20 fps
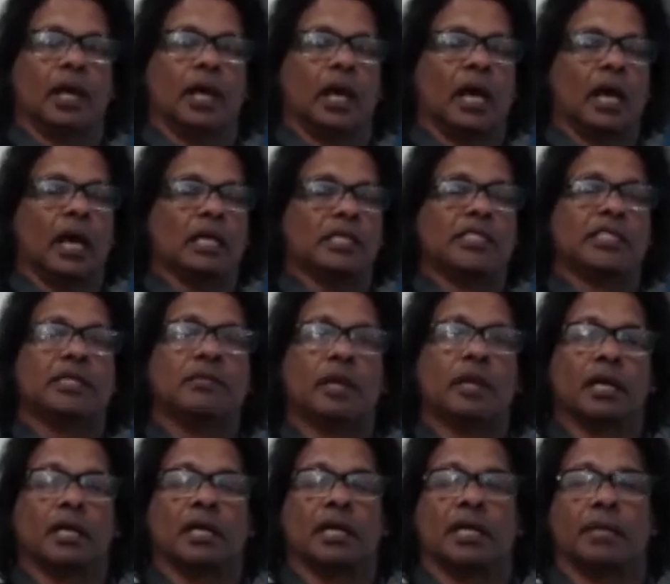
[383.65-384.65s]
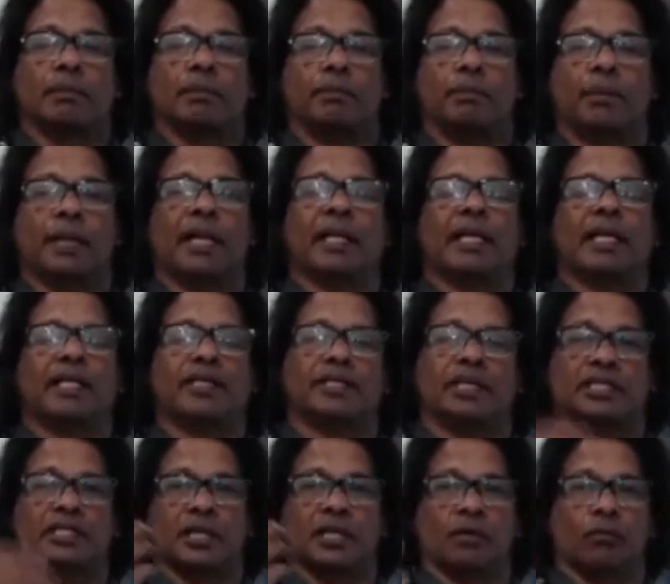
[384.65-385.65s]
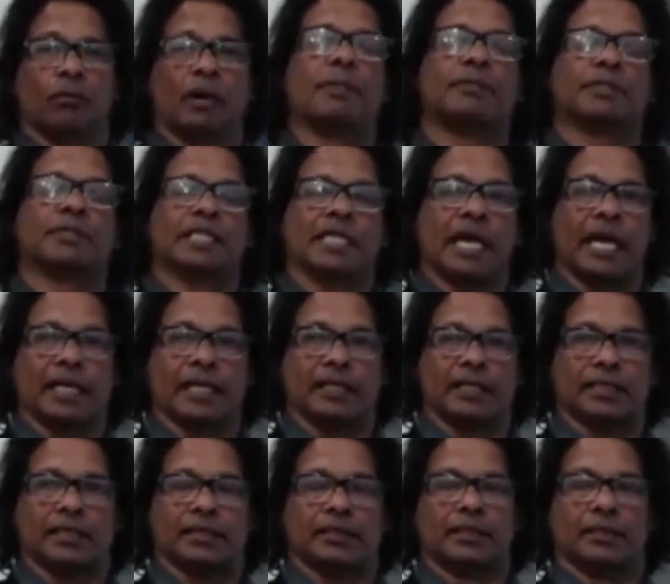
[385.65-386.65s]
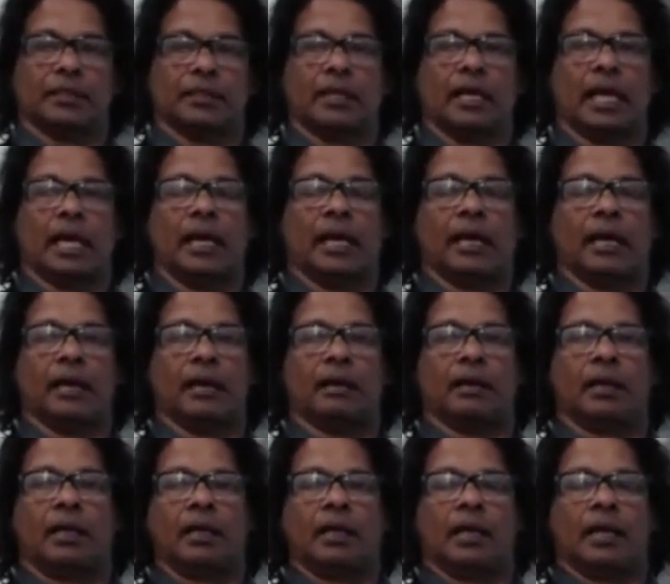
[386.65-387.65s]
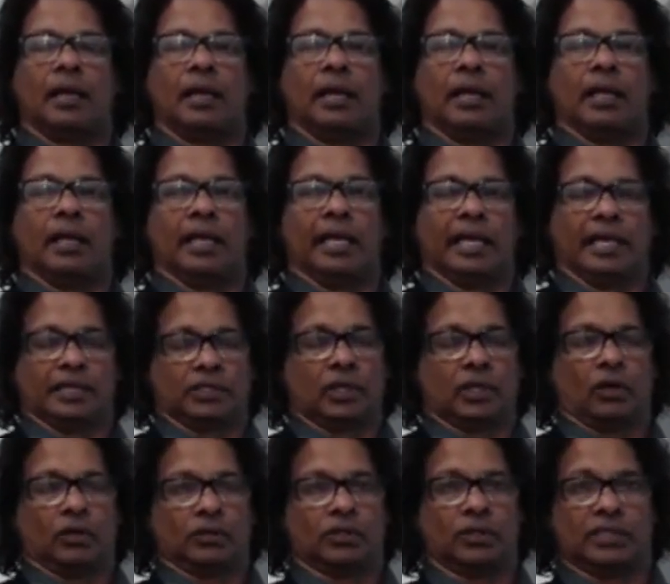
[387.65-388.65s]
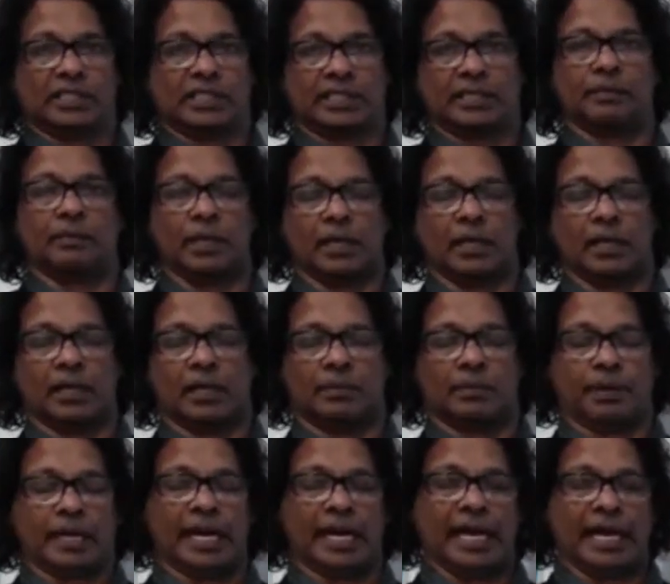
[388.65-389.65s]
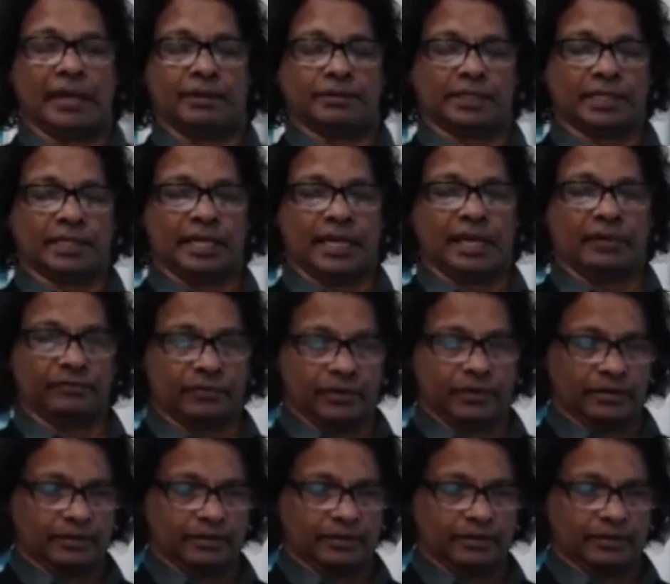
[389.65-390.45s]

Uh, similarly, building just a website uh, is also similar, perhaps, in effort,